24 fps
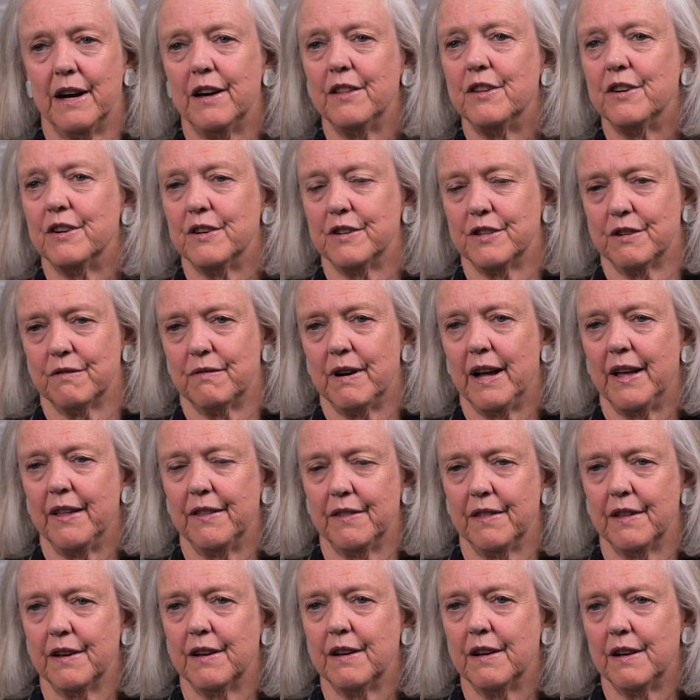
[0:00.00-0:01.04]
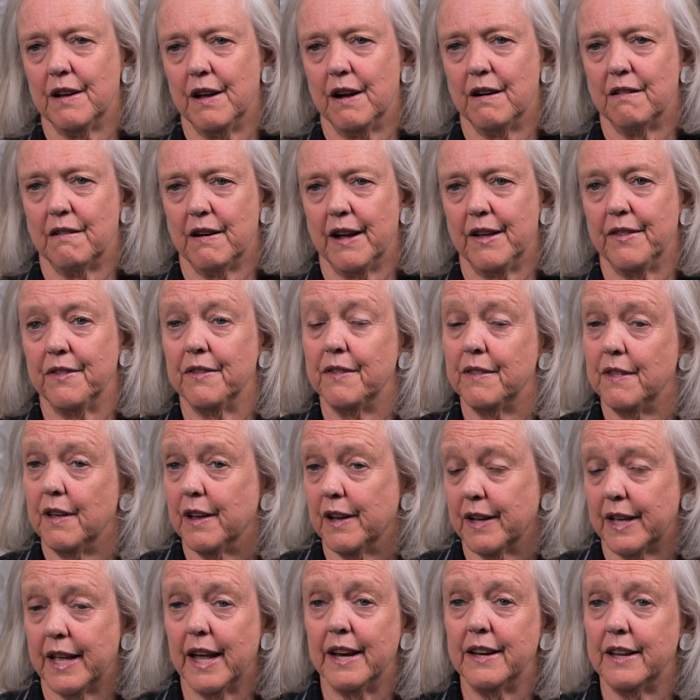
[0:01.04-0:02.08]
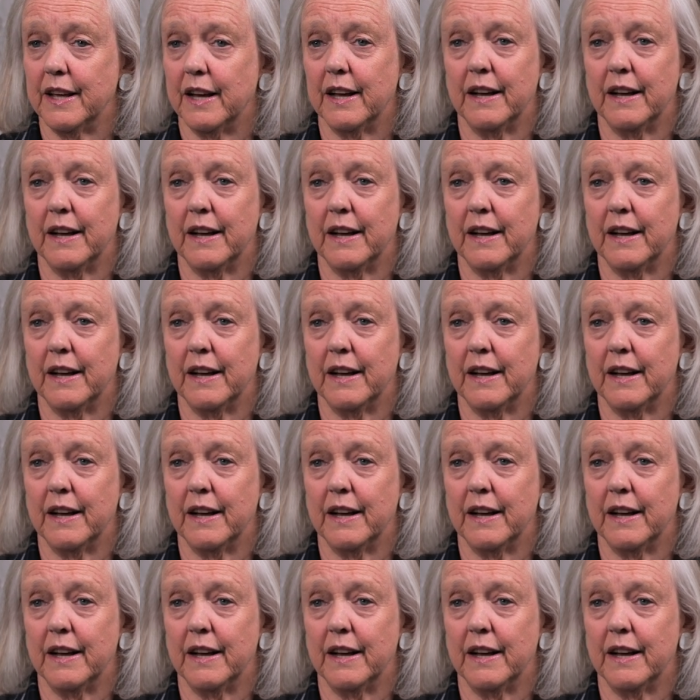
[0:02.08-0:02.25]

others around Kenya